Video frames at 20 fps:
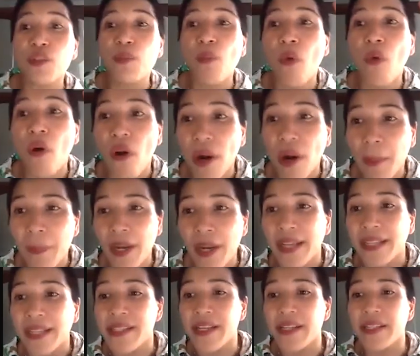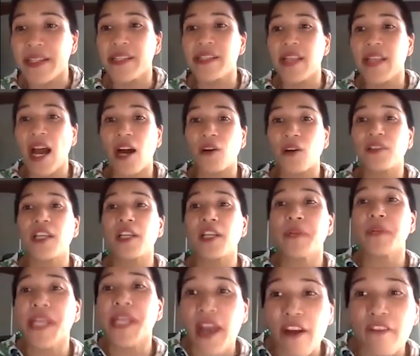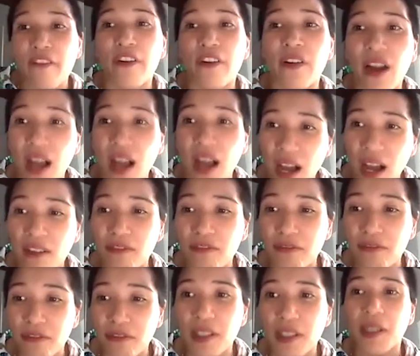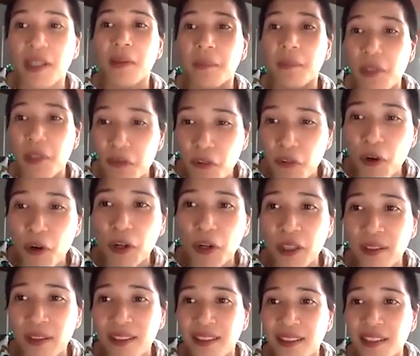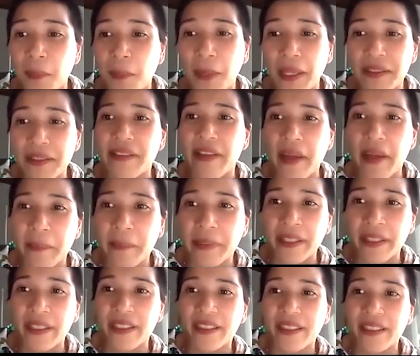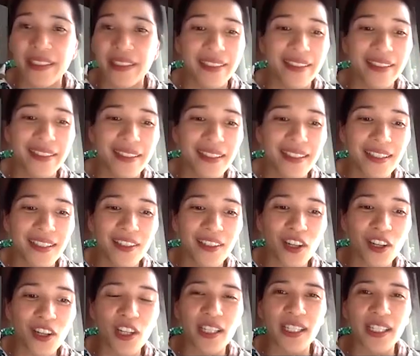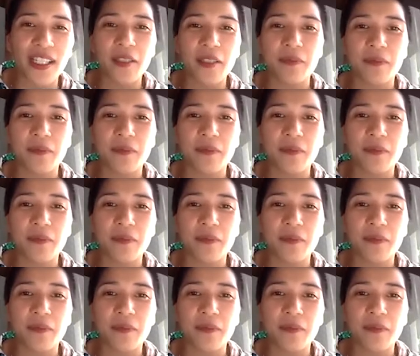more places now than we ever have before the pandemic. Okay.